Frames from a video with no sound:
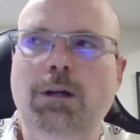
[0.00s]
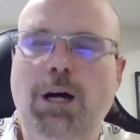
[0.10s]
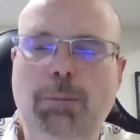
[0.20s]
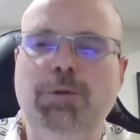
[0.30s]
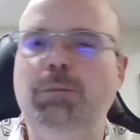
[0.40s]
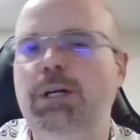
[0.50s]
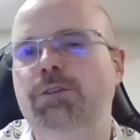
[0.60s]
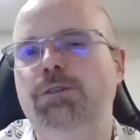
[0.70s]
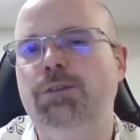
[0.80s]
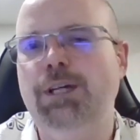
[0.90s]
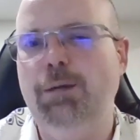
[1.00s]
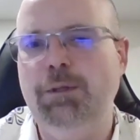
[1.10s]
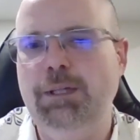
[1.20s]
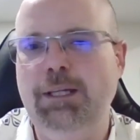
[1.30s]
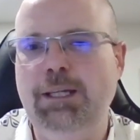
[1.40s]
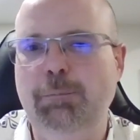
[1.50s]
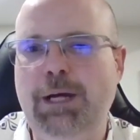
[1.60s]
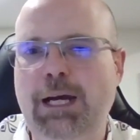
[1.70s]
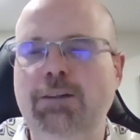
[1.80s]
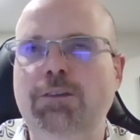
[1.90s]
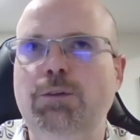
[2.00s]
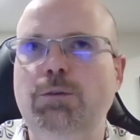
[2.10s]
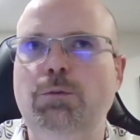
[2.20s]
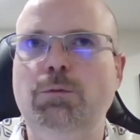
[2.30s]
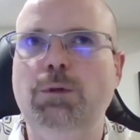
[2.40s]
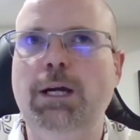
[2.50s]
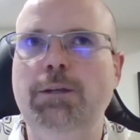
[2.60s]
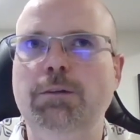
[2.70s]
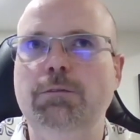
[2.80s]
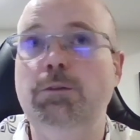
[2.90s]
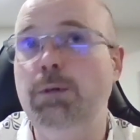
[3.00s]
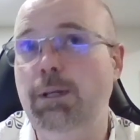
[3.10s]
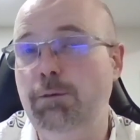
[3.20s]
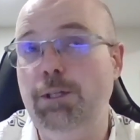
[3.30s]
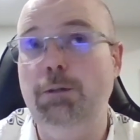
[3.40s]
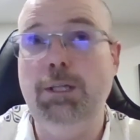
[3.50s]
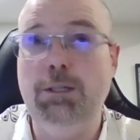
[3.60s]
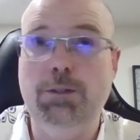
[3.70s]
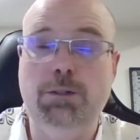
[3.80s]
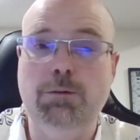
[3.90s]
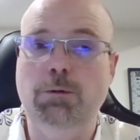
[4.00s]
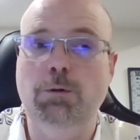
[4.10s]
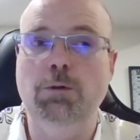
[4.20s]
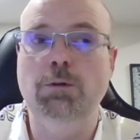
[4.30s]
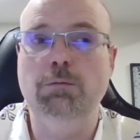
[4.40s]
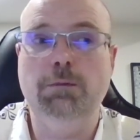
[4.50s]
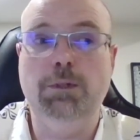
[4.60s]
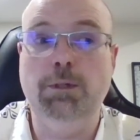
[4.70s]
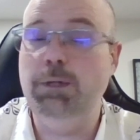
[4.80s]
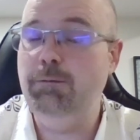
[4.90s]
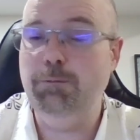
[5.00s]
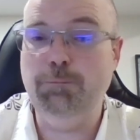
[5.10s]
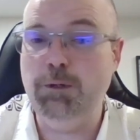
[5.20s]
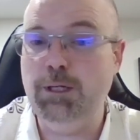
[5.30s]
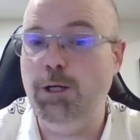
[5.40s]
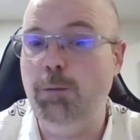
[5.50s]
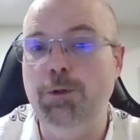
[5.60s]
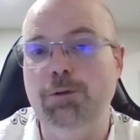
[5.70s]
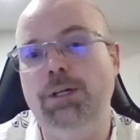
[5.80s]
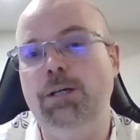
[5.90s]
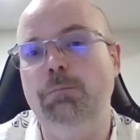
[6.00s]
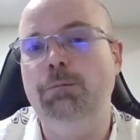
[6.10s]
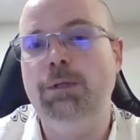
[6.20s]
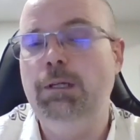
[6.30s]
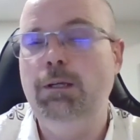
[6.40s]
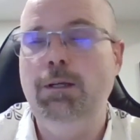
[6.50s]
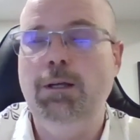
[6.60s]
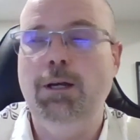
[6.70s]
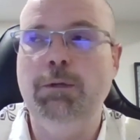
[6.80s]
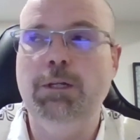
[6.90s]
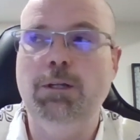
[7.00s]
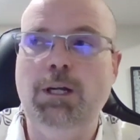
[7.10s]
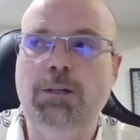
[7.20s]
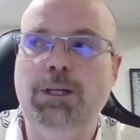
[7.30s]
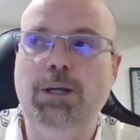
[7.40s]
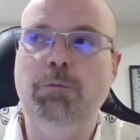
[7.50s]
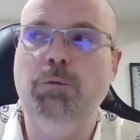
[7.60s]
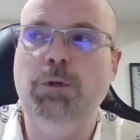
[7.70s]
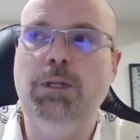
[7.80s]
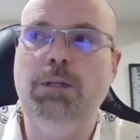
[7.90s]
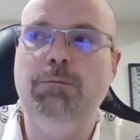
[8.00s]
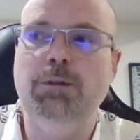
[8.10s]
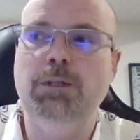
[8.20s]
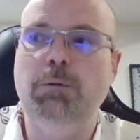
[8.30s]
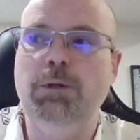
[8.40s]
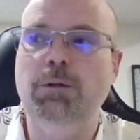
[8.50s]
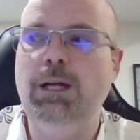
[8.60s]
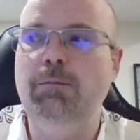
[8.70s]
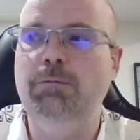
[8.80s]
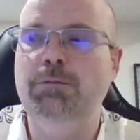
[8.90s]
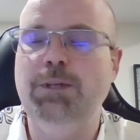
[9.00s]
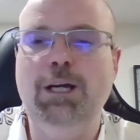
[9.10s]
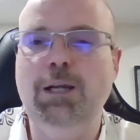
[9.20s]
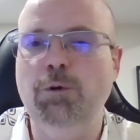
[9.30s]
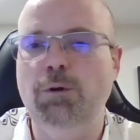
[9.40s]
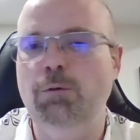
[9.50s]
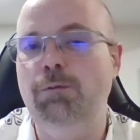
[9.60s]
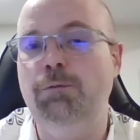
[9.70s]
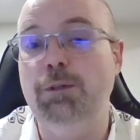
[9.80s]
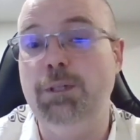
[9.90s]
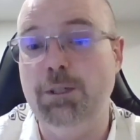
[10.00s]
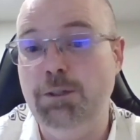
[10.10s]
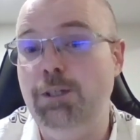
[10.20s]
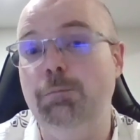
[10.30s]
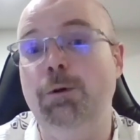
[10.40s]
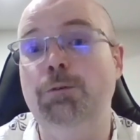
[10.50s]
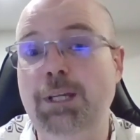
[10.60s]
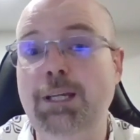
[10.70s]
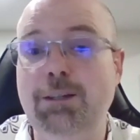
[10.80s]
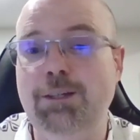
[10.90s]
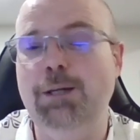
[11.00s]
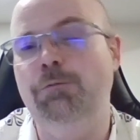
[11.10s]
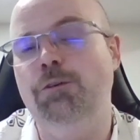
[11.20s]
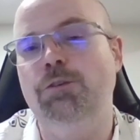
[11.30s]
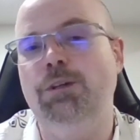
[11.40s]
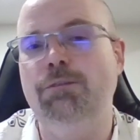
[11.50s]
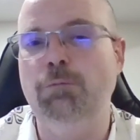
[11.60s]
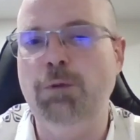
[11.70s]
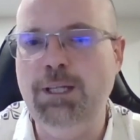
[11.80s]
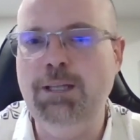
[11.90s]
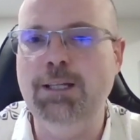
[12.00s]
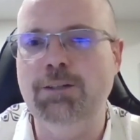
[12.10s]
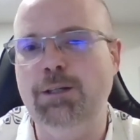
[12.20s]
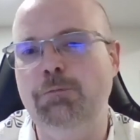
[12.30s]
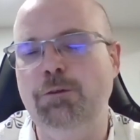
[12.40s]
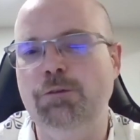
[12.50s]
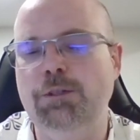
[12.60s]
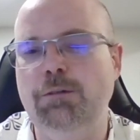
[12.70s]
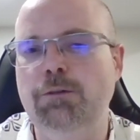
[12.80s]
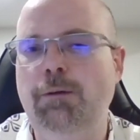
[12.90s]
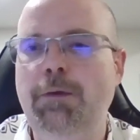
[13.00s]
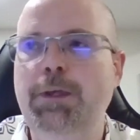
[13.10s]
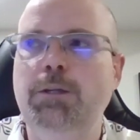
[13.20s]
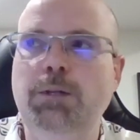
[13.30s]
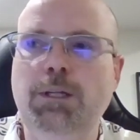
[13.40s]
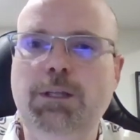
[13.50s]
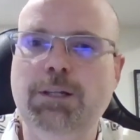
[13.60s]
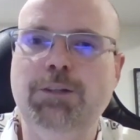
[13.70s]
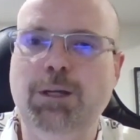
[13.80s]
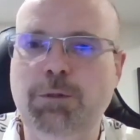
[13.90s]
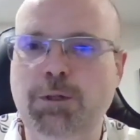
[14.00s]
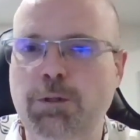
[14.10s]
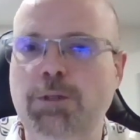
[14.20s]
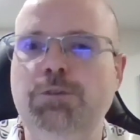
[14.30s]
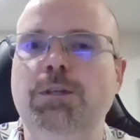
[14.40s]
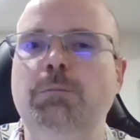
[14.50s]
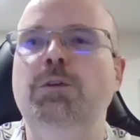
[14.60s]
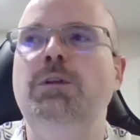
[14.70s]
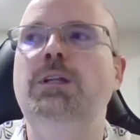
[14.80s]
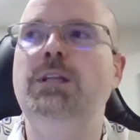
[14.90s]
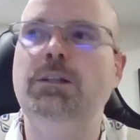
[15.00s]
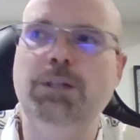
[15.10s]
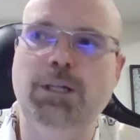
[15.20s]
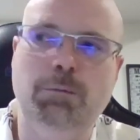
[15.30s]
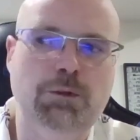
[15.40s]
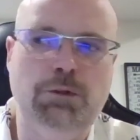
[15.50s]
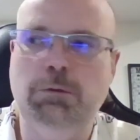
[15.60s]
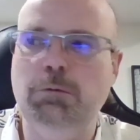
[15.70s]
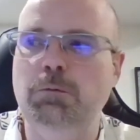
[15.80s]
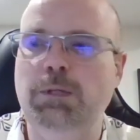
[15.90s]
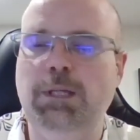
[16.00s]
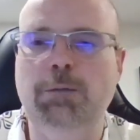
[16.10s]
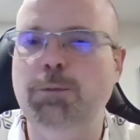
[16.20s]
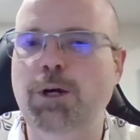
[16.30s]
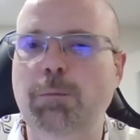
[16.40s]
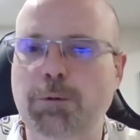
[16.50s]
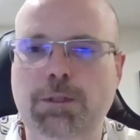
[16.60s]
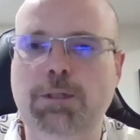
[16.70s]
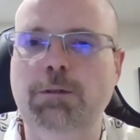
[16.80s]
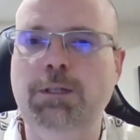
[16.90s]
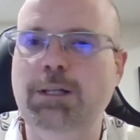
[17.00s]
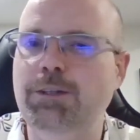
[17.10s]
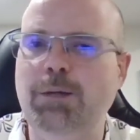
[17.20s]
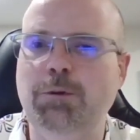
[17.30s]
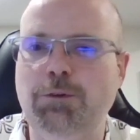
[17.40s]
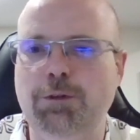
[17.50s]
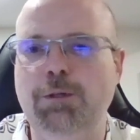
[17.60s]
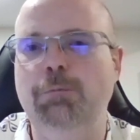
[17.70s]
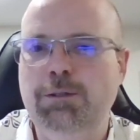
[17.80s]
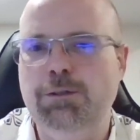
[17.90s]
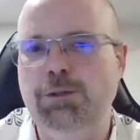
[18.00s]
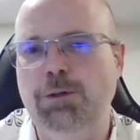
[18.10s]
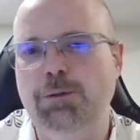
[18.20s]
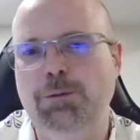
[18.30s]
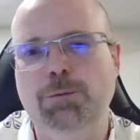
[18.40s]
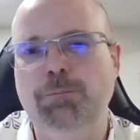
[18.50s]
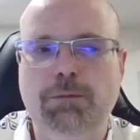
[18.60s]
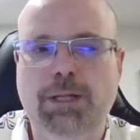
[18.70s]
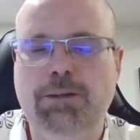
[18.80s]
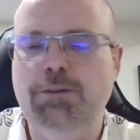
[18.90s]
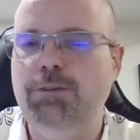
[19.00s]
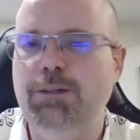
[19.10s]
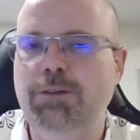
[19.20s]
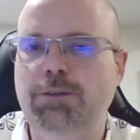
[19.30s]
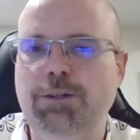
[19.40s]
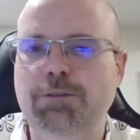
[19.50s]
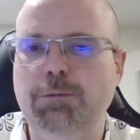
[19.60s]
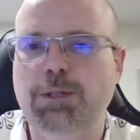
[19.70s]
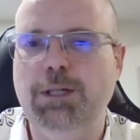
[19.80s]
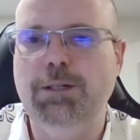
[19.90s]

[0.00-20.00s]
optimize your time and, and get back to either doing everything you need to do, or you know even freeing up your time I mean, a lot of times we feel like we don't have time or, or, we feel guilty about taking time for ourselves. And we need that time for ourselves. You need that time to go to the gym. You need that time to eat properly. You need that time to sleep. So that's that's essentially what I